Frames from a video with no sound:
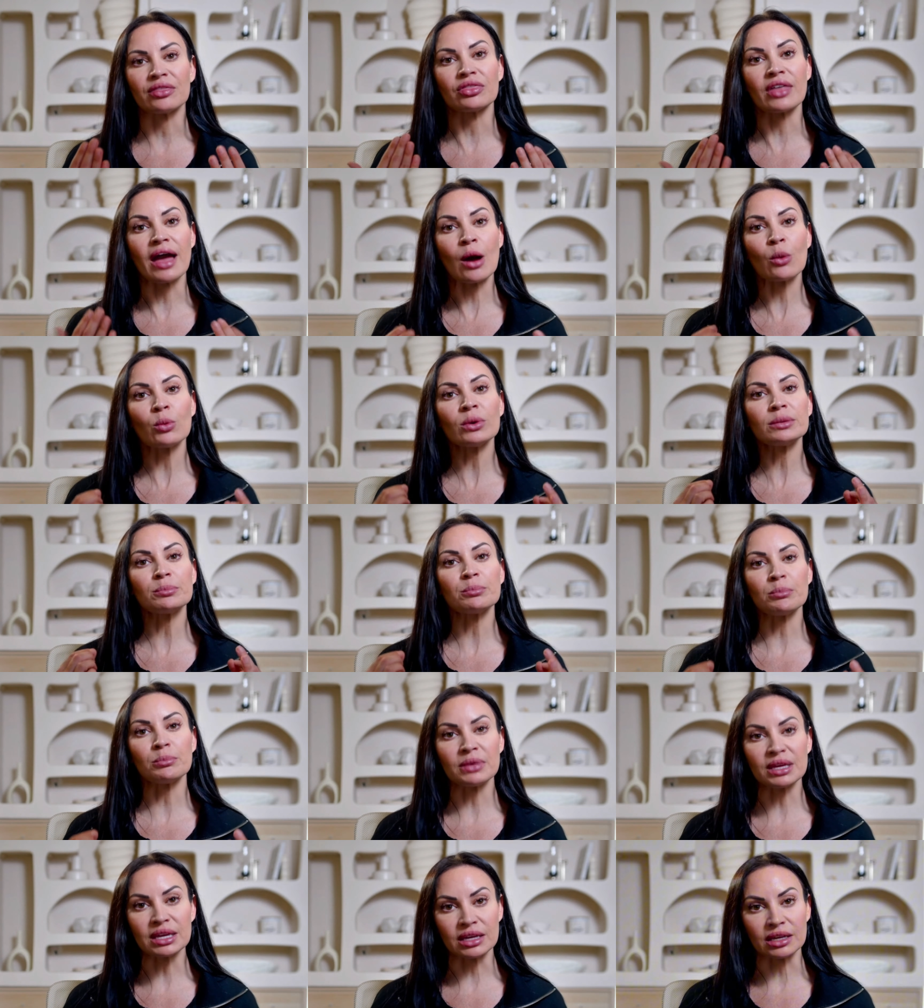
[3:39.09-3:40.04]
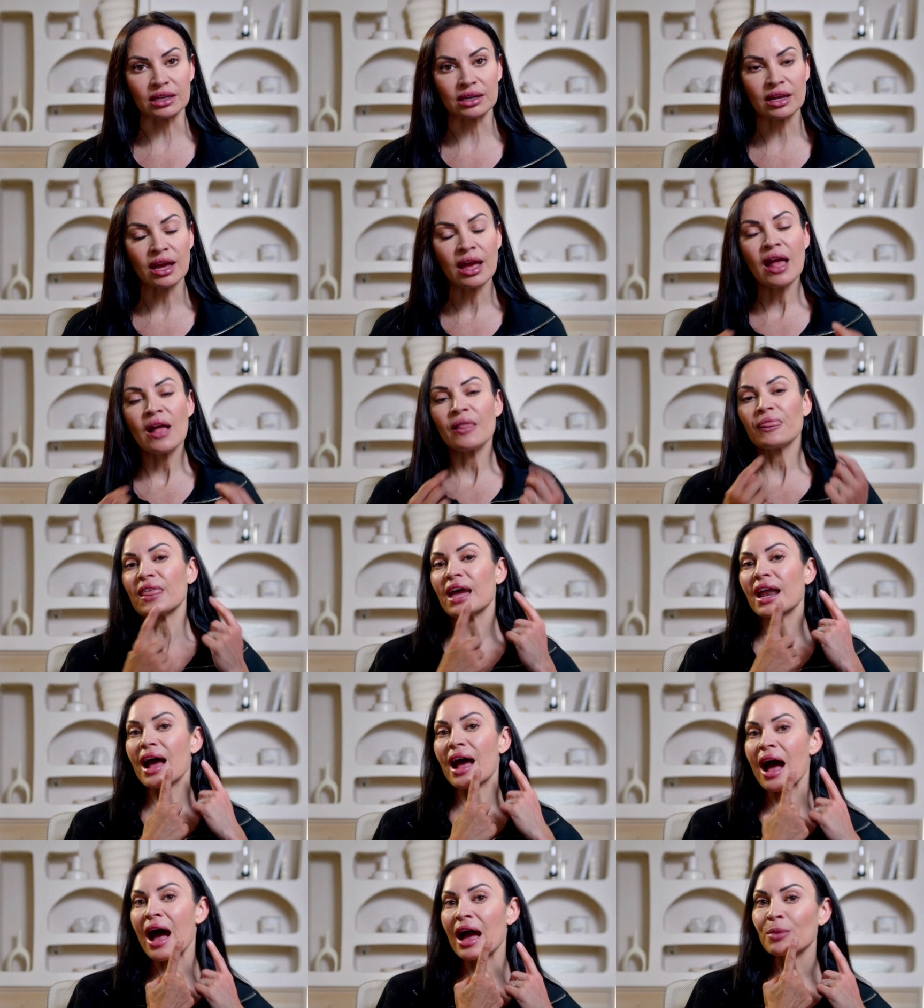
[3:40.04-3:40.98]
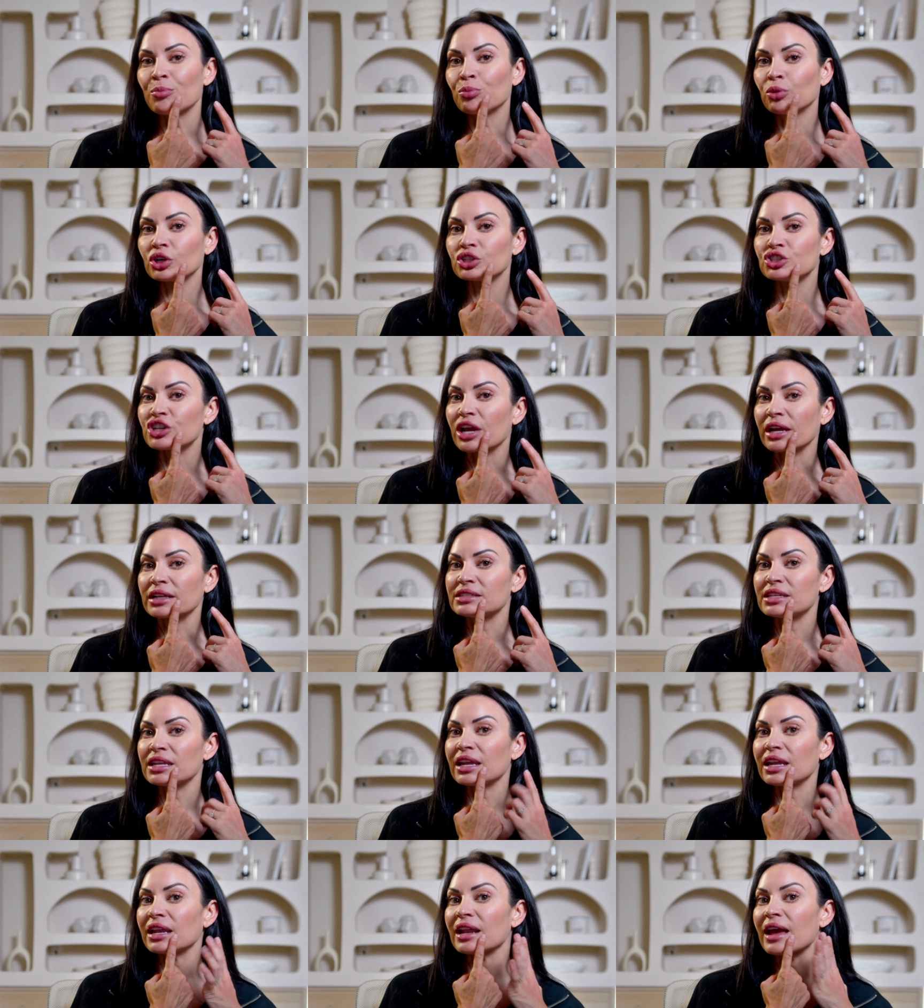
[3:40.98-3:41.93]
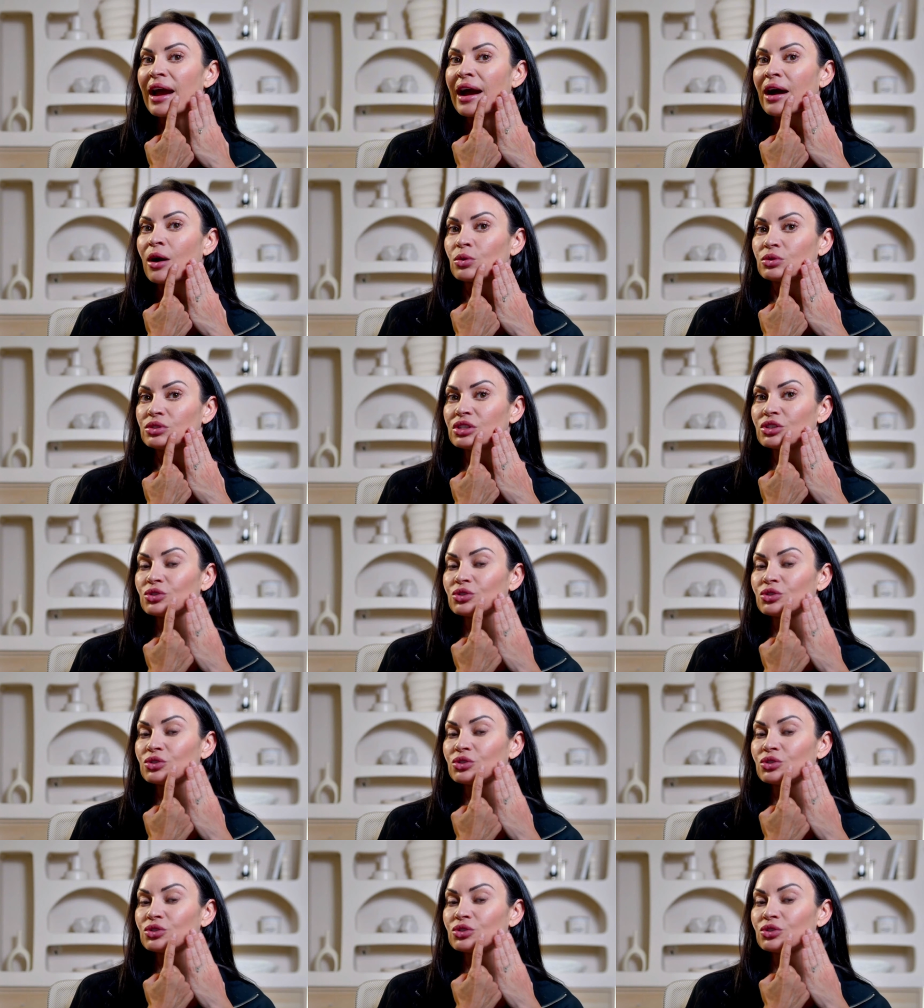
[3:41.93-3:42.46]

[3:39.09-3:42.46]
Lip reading: that would mean that I projected it out